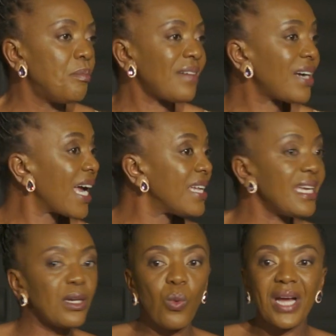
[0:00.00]

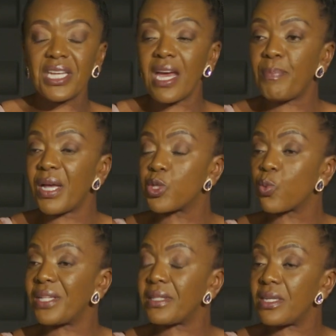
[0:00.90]
Mamaganing, what happens
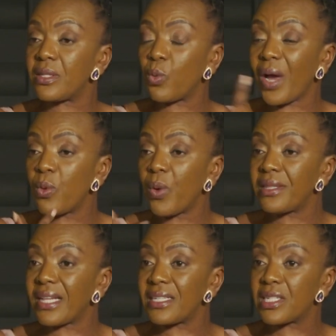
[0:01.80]

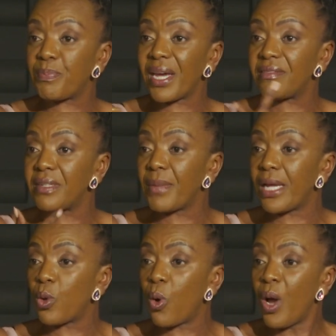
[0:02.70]
when that
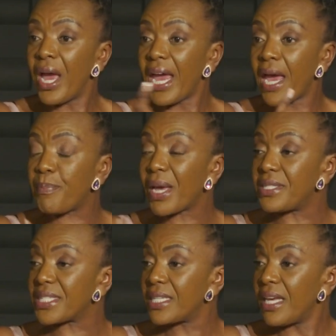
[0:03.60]
perimeno
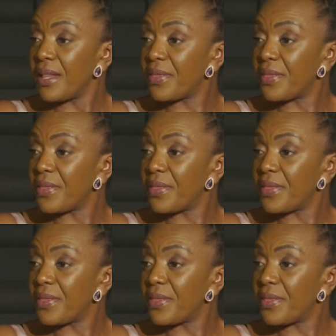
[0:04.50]
happens,